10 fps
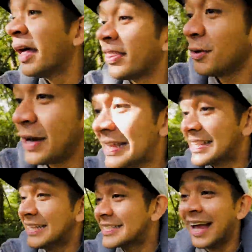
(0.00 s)
The
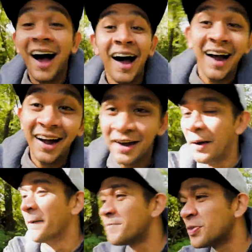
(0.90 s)
reasons are
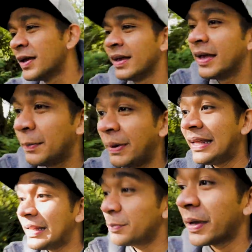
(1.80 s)
mainly